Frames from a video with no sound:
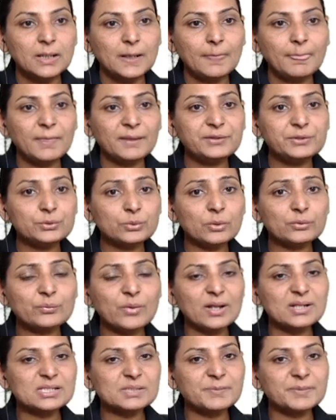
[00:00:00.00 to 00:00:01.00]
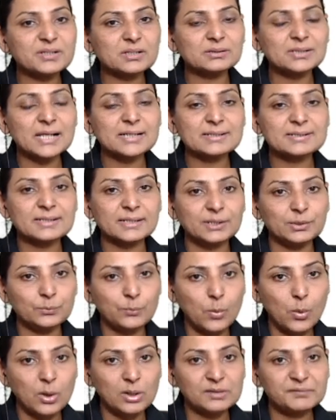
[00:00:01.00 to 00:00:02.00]
The neurotransmitter that is
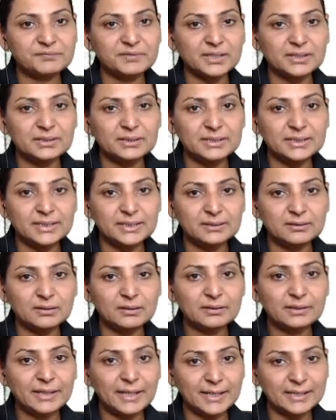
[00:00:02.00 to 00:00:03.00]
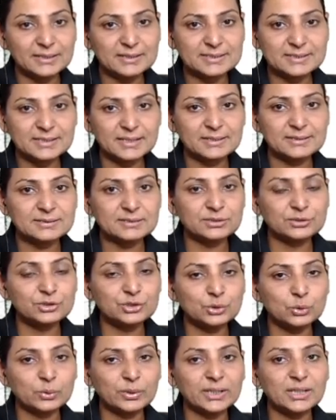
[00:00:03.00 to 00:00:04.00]
involved in the inner hair cells
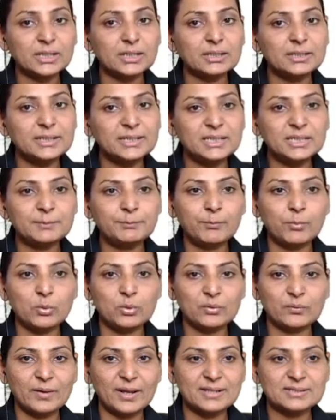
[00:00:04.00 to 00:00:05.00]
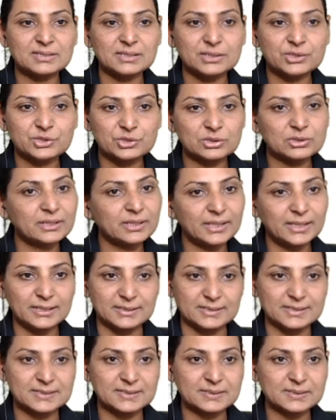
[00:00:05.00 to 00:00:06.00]
during depolarization
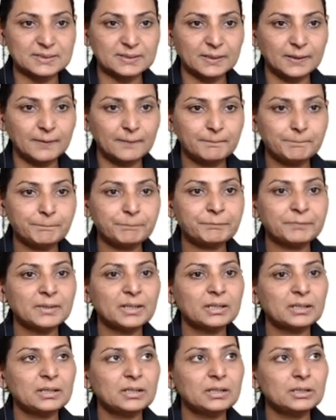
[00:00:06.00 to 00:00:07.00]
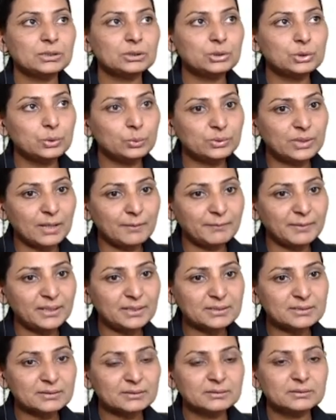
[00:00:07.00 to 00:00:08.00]
is
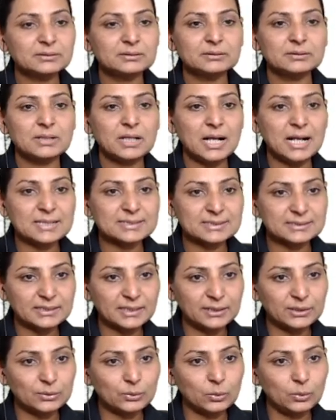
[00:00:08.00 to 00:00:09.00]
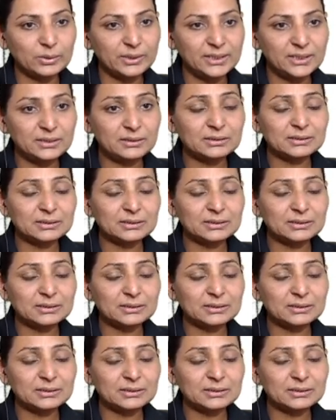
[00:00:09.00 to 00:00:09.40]
glutamate, acetylcholine,